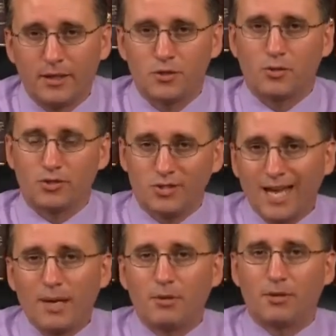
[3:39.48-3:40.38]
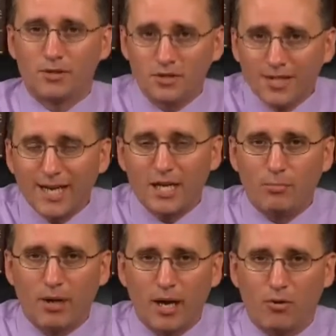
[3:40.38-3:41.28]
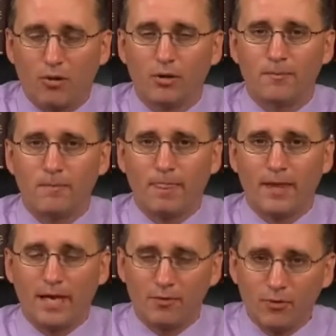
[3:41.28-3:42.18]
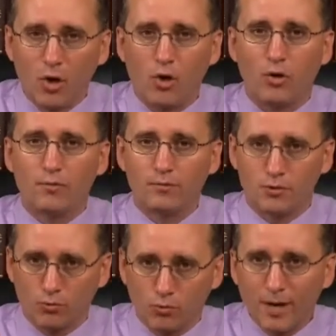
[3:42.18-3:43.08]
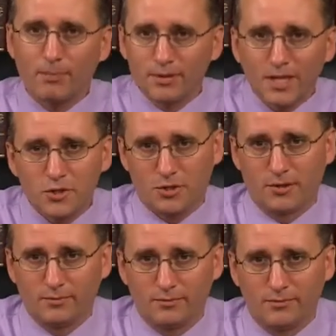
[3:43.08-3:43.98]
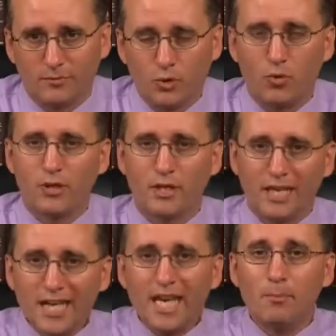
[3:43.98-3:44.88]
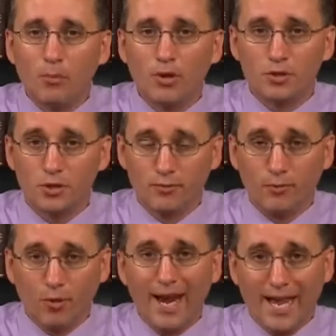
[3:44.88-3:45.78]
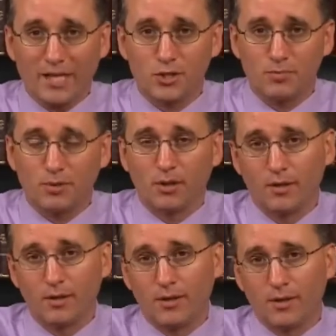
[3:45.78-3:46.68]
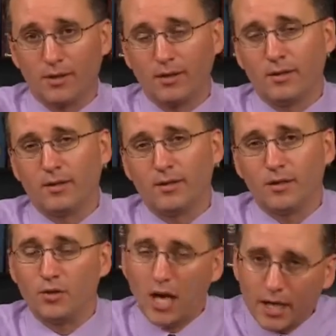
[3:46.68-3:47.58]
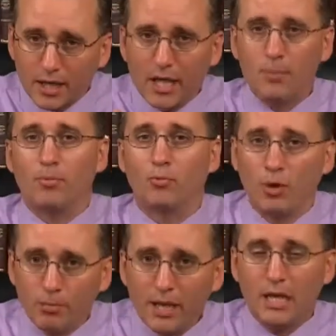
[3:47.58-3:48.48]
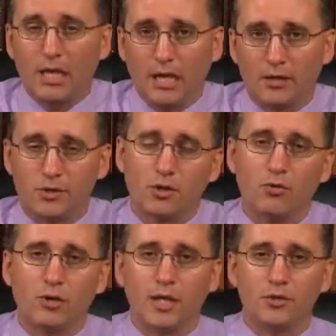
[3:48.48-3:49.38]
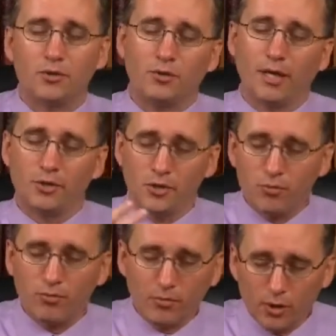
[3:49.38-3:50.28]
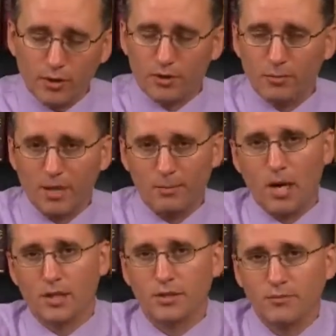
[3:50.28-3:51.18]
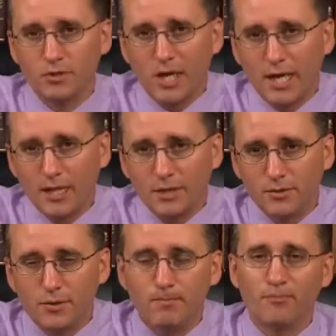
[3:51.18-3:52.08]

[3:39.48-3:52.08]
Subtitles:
So stamina, staying power, involves repetition. If you're going to keep what you've grasped, you got to keep repeating it. And so as you look to make positive change,